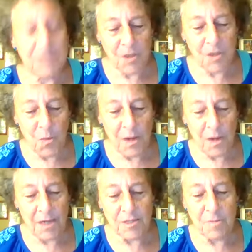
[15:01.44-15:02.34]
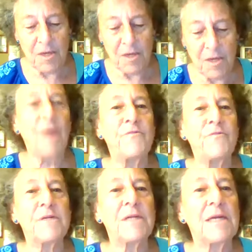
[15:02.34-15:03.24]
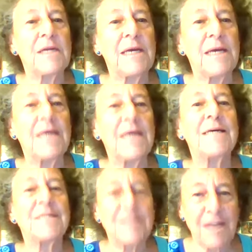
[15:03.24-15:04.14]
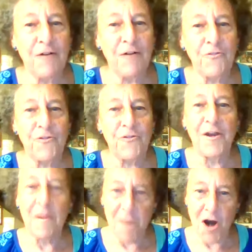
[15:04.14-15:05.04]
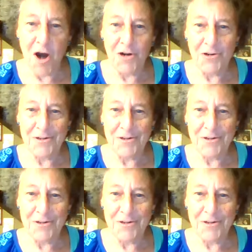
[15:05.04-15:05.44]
a way to be confidently self-partnered.